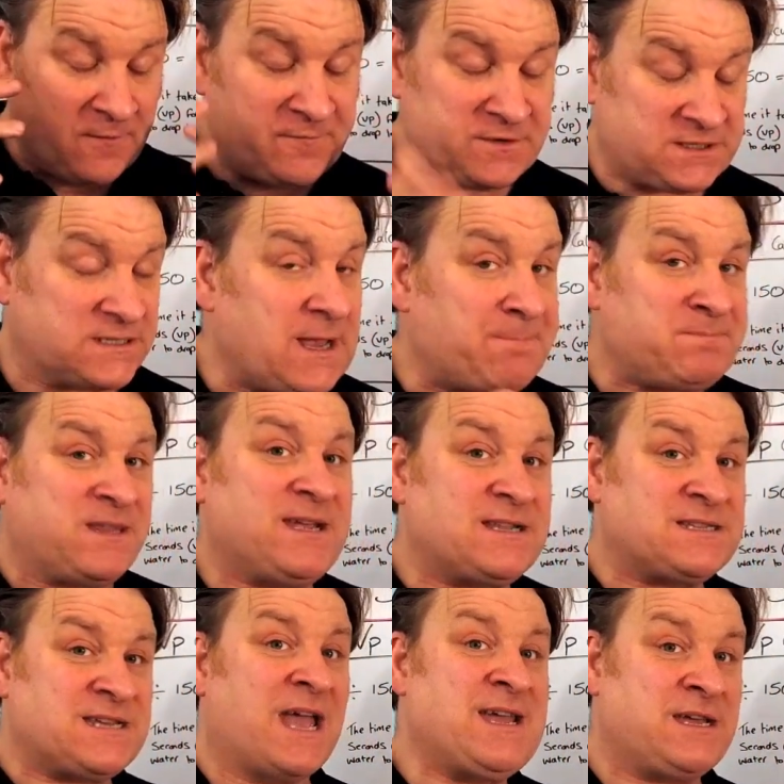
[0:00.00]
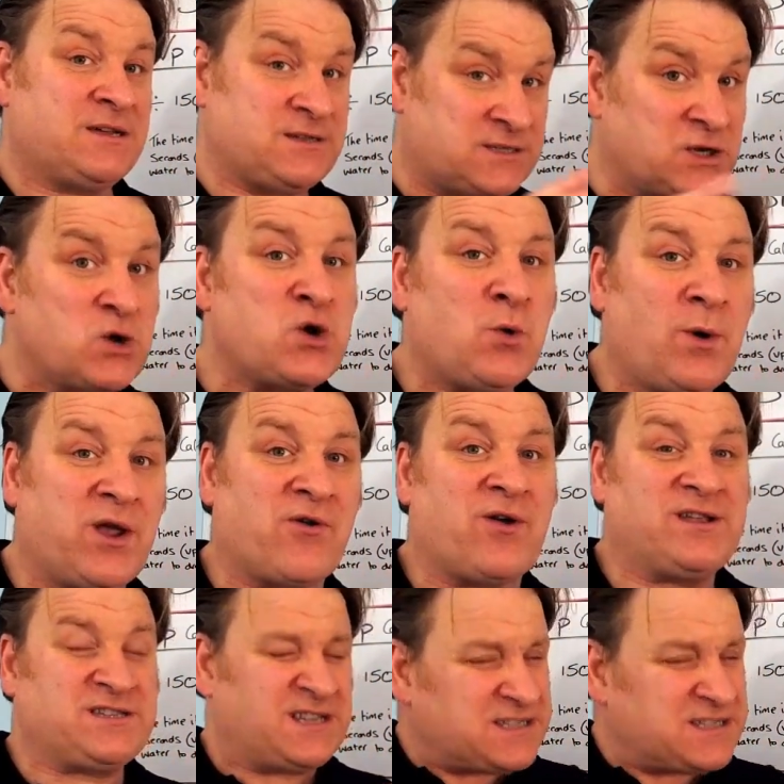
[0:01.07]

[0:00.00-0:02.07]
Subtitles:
for septic tank soakaway crates,